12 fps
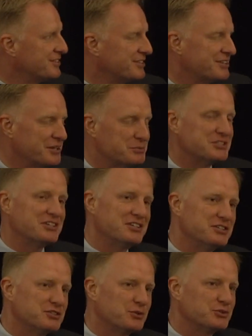and he was in
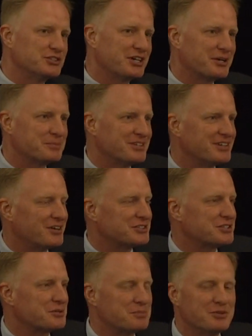his old job at
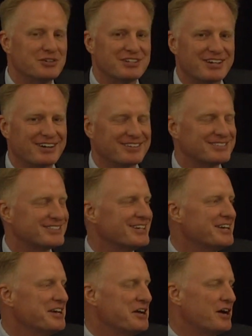Austin Community College.
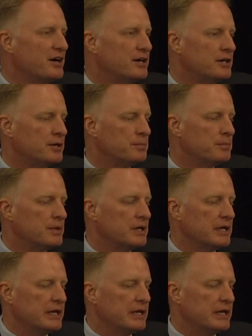So